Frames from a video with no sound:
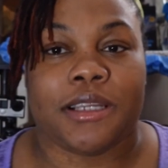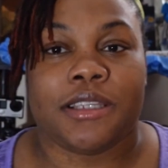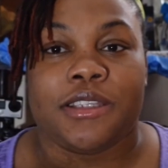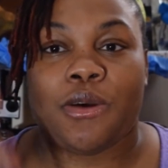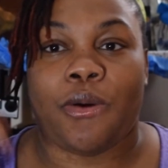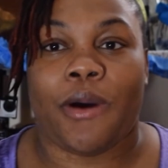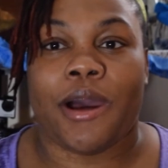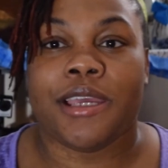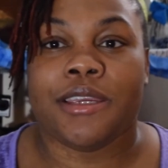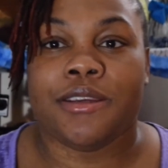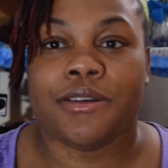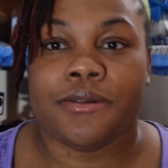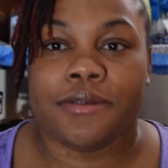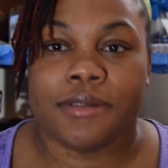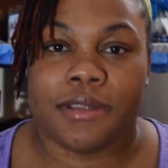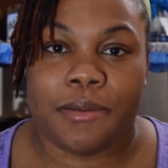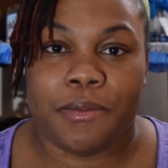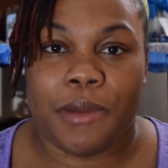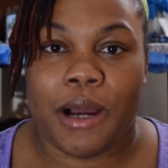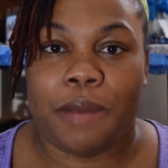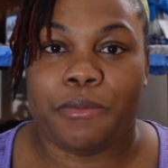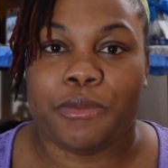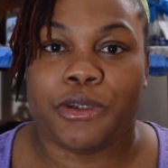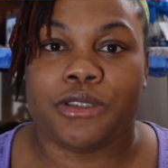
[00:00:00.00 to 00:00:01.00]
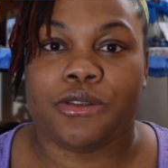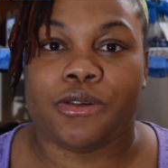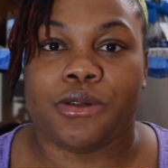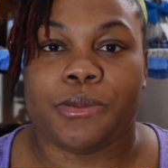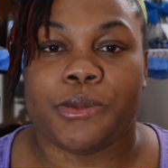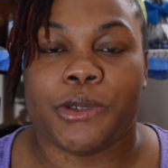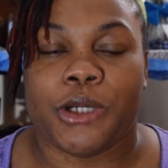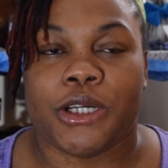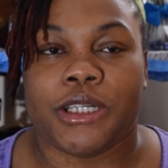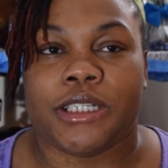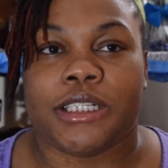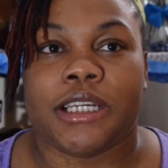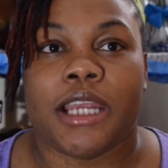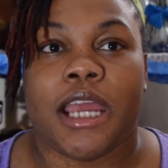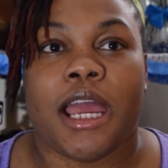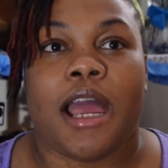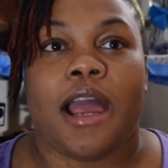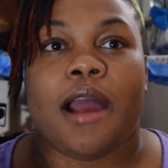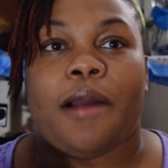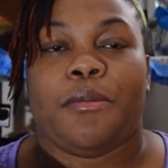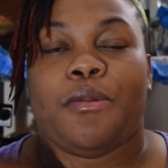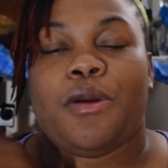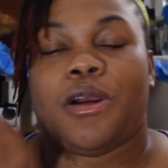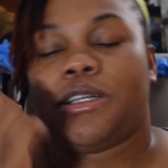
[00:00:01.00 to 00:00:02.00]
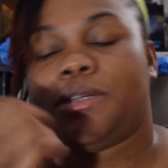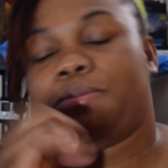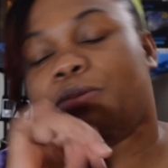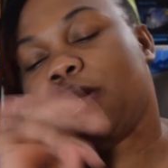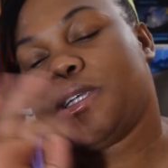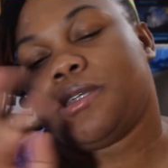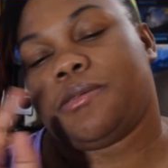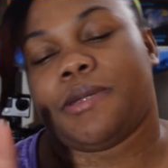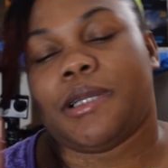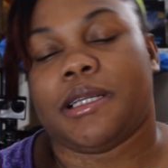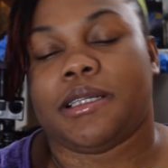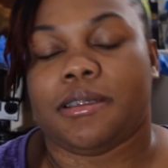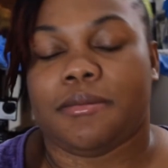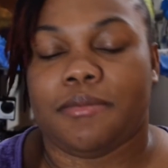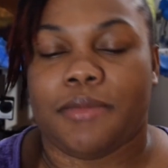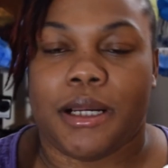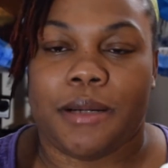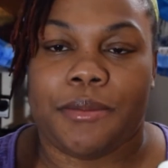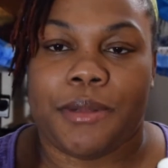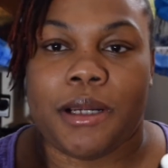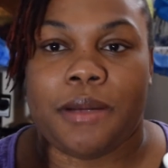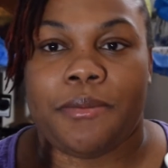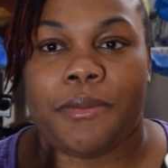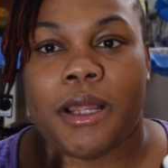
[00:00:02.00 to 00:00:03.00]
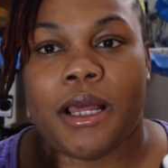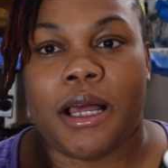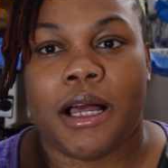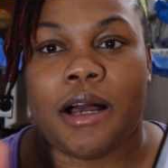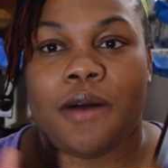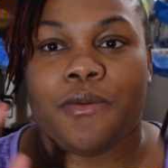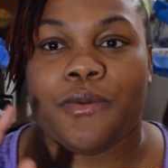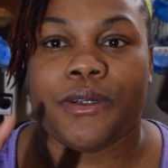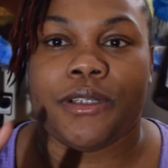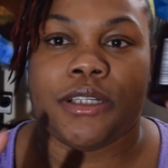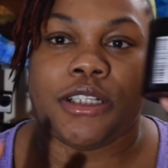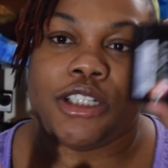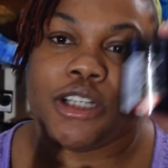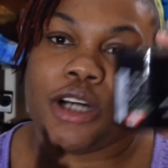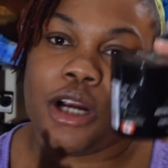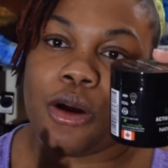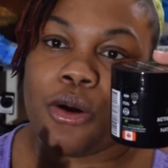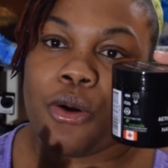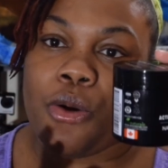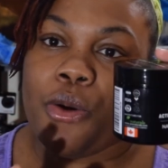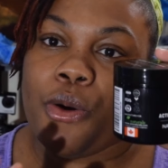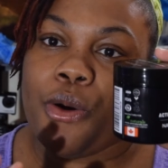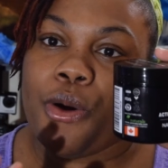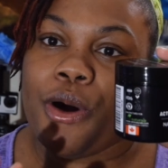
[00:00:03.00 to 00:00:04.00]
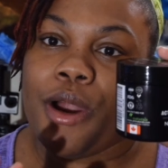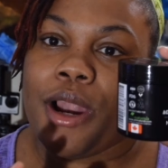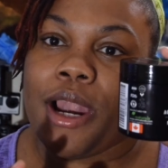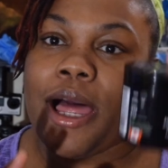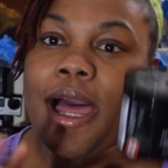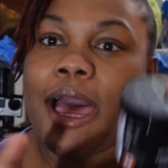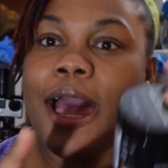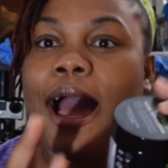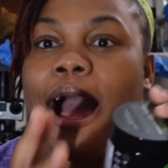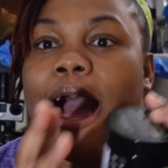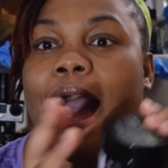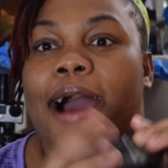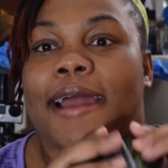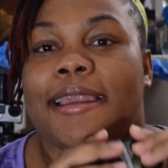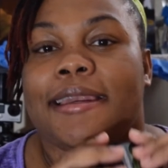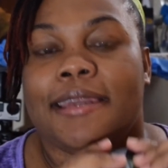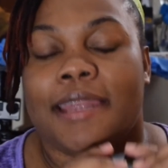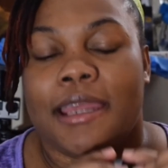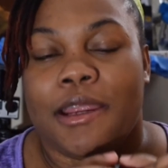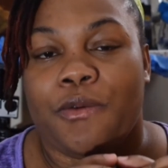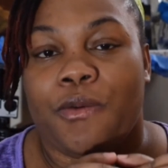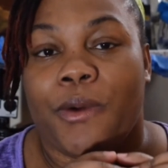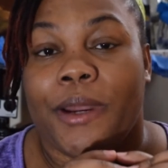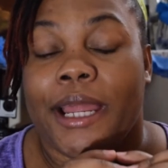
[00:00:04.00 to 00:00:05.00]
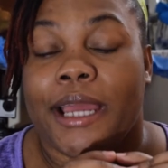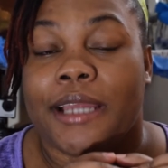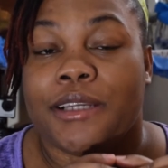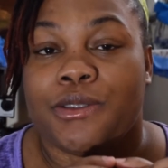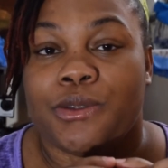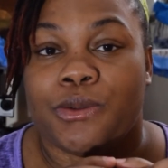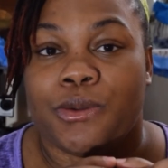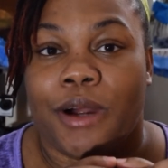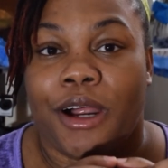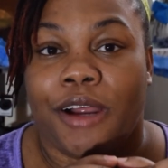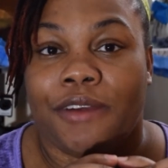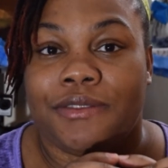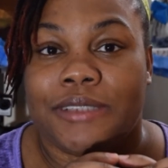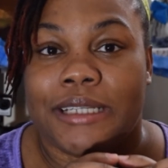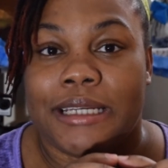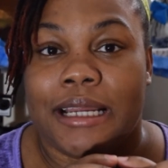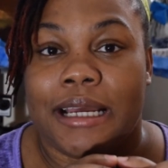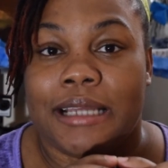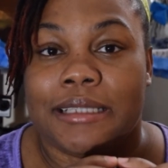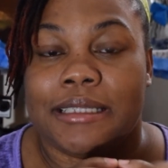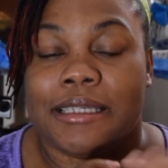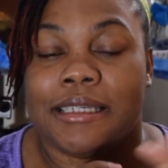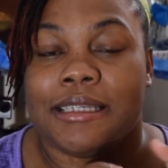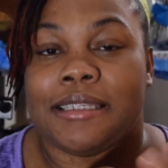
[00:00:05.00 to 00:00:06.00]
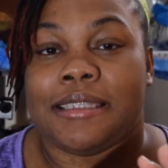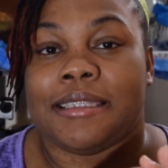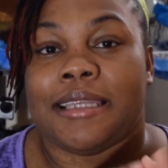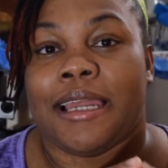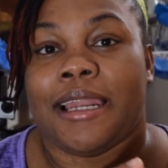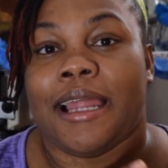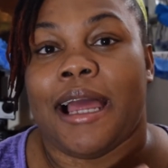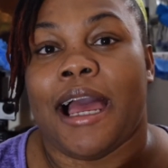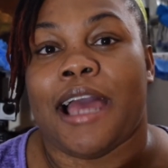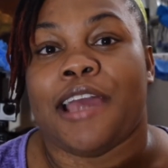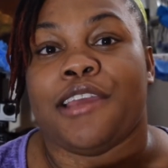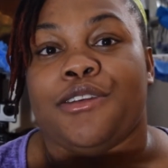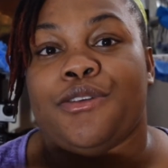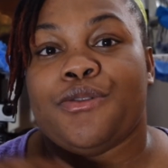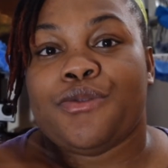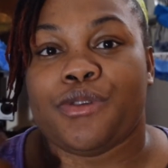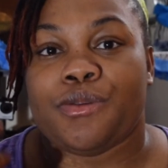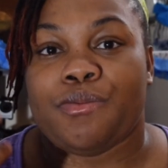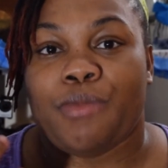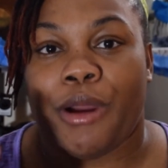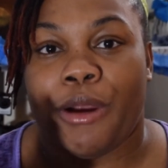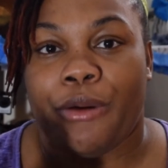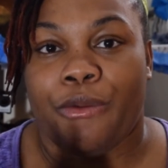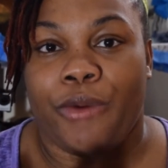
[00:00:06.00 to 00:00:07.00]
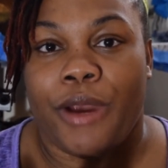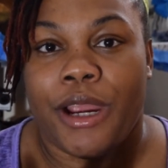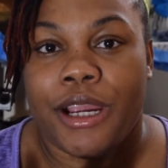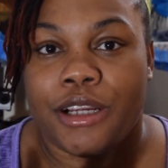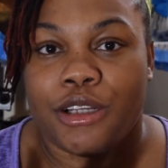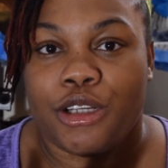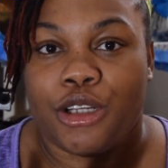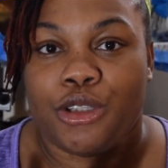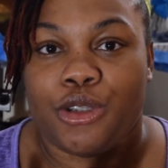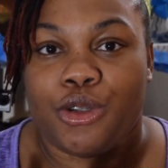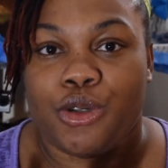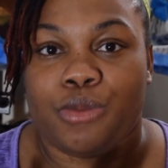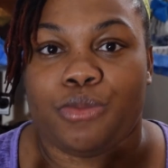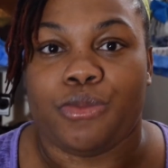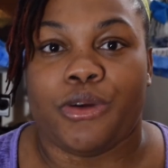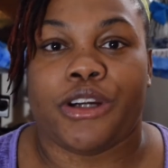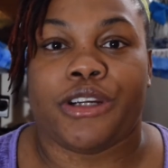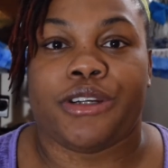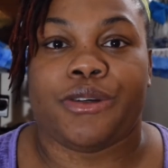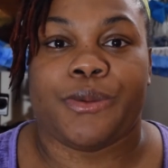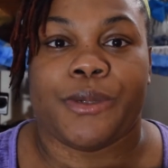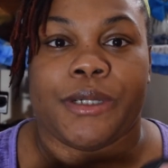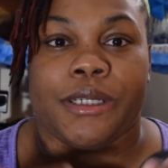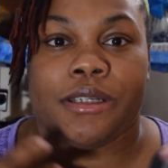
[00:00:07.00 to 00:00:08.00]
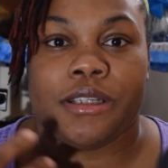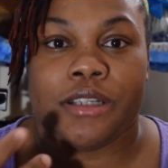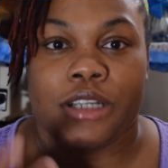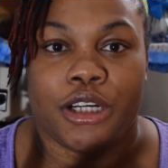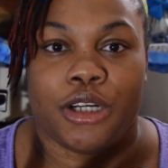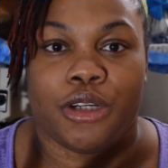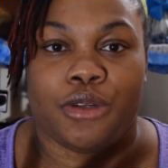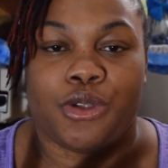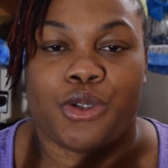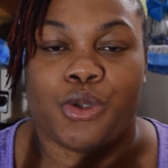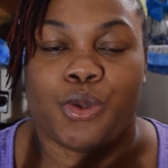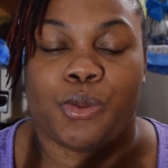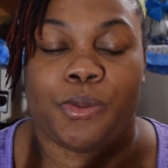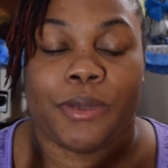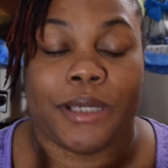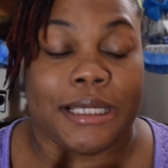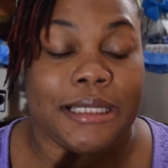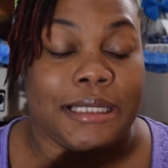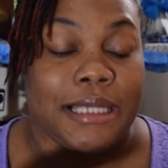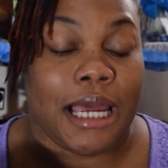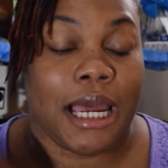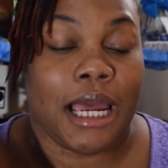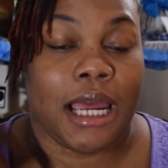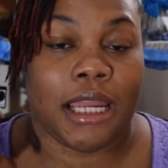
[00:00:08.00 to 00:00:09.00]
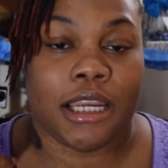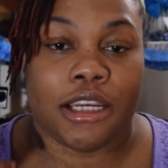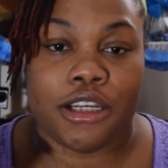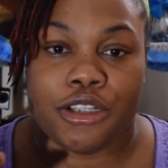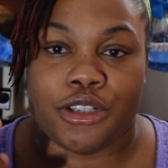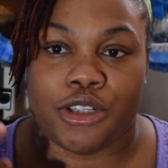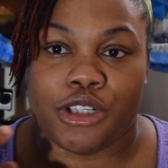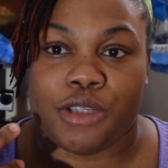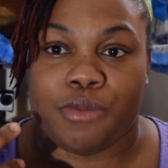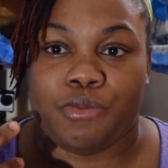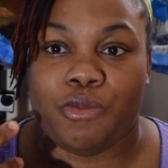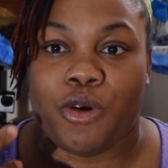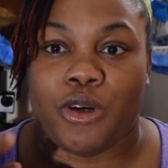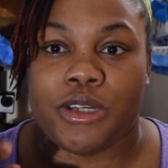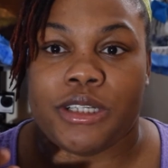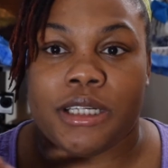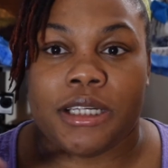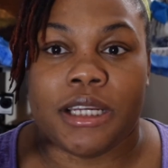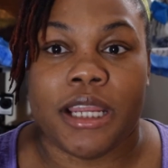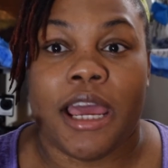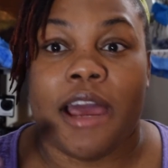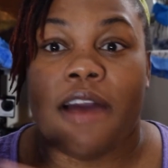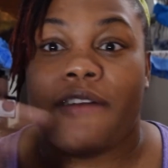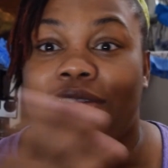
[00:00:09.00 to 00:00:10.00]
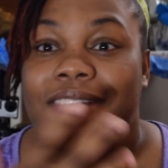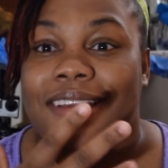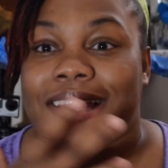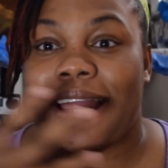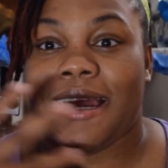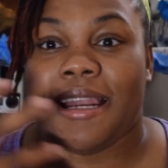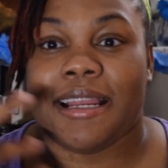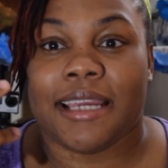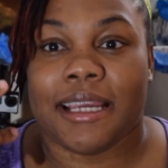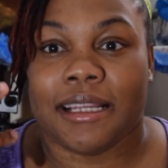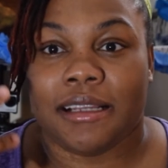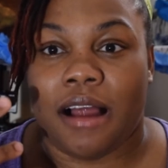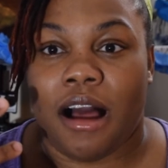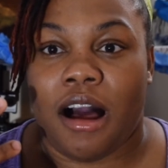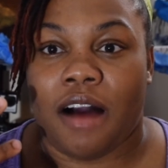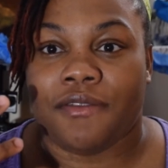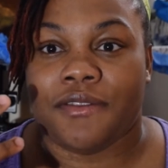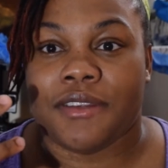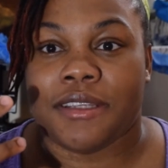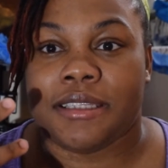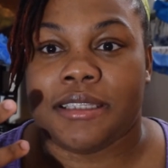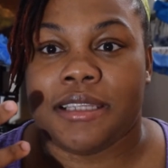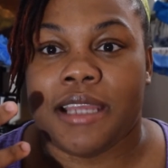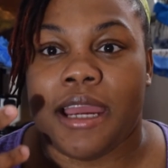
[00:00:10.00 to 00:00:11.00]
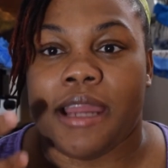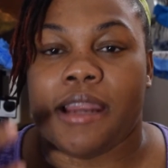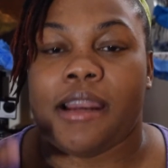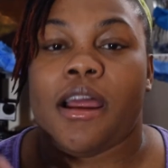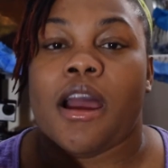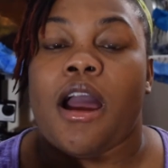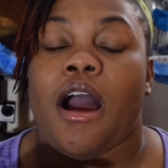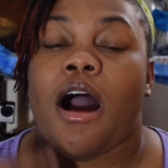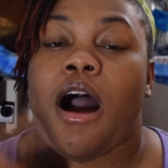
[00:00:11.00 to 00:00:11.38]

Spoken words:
So I use the bamboo toothbrush, brush and blah blah blah with the charcoal, and then what I do after that is that I use my regular toothbrush with, you know, toothpaste and just brush it to kind of get off the stain.